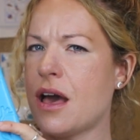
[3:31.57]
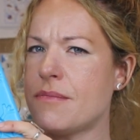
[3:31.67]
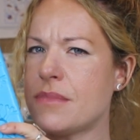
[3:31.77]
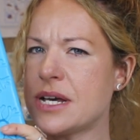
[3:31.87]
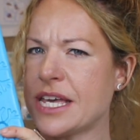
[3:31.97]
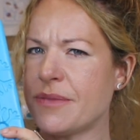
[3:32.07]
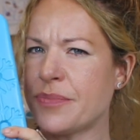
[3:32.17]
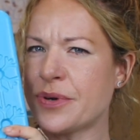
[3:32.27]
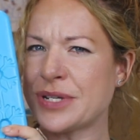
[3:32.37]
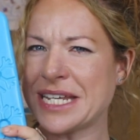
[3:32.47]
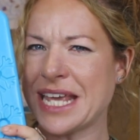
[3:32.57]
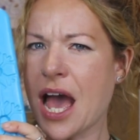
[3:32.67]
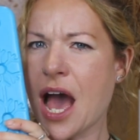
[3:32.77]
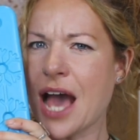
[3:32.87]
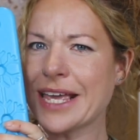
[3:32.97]
my body
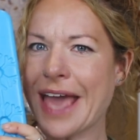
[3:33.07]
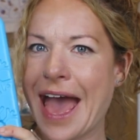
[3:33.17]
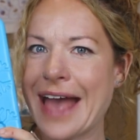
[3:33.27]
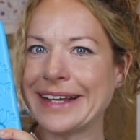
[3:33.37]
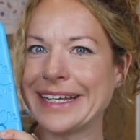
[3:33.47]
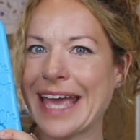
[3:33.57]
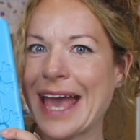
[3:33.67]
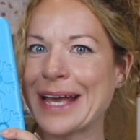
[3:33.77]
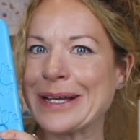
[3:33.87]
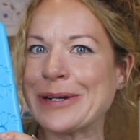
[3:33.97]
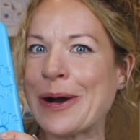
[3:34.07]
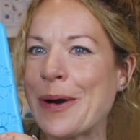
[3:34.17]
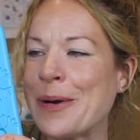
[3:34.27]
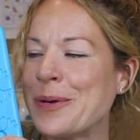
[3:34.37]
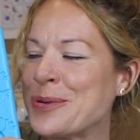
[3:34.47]
can get
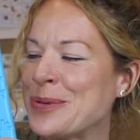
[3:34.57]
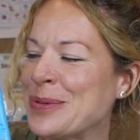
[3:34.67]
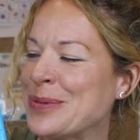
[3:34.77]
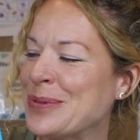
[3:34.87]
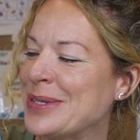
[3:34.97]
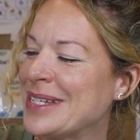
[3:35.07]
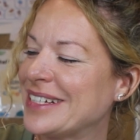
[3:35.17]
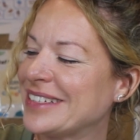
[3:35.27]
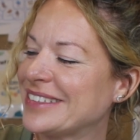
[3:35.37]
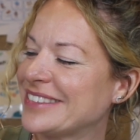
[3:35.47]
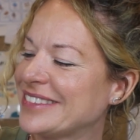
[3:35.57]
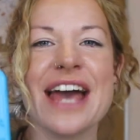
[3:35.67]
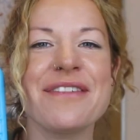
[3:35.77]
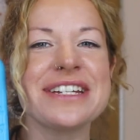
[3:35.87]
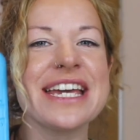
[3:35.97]
cold.
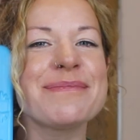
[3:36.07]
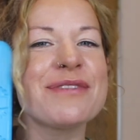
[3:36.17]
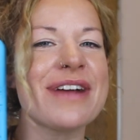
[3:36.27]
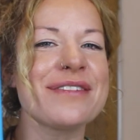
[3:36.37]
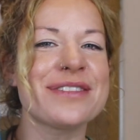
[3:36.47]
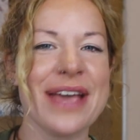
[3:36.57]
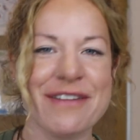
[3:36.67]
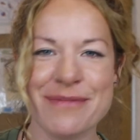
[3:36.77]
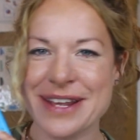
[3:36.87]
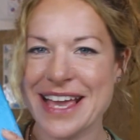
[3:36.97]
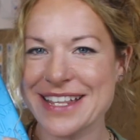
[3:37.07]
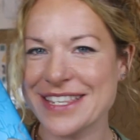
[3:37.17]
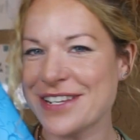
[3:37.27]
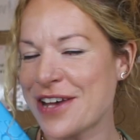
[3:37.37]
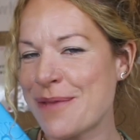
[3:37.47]
And rotate them around so everybody
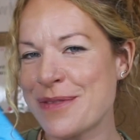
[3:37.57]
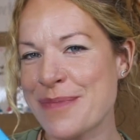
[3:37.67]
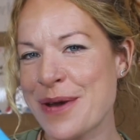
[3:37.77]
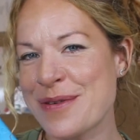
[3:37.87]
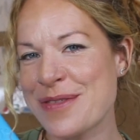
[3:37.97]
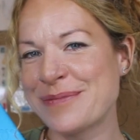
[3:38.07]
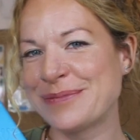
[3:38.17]
gets a turn with both.